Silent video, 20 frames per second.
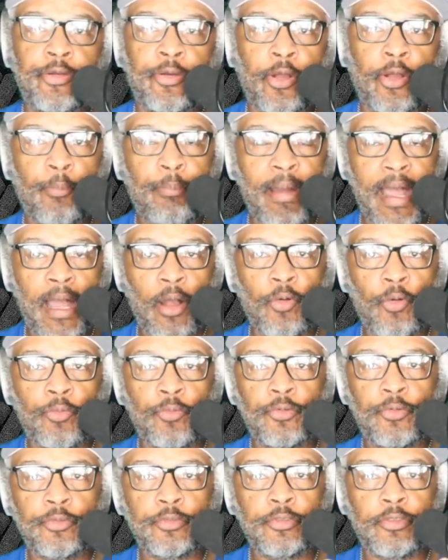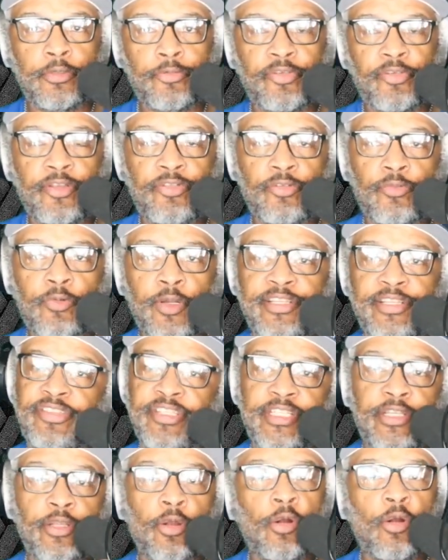about your situation.
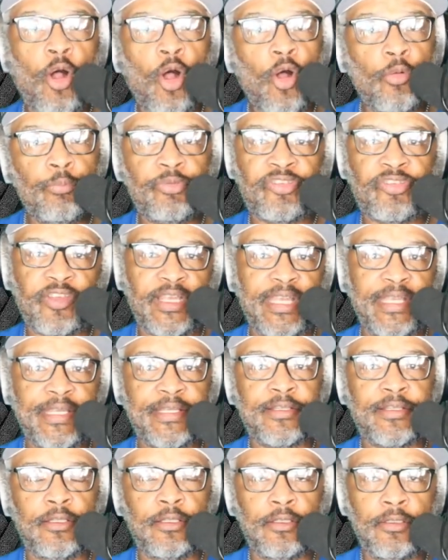You're homesick.